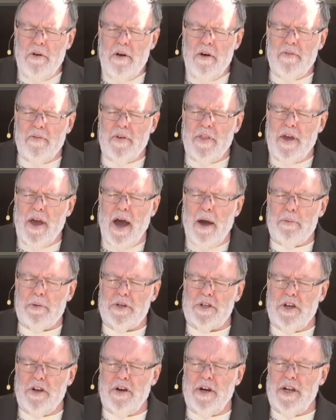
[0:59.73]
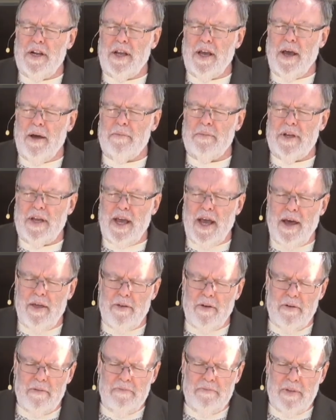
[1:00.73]
for the opportunity to come
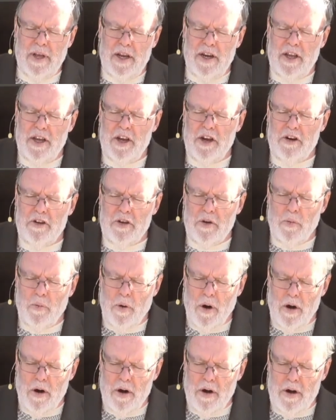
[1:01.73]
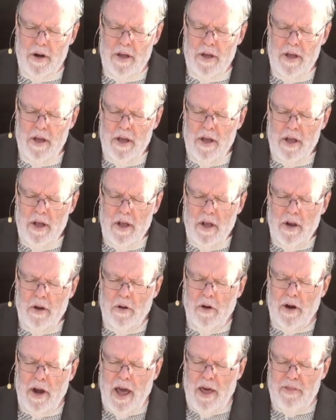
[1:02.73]
together and to hear your word.
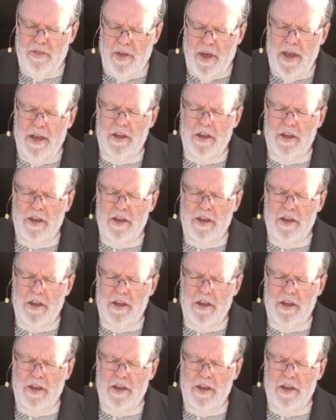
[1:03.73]
Lord, I thank you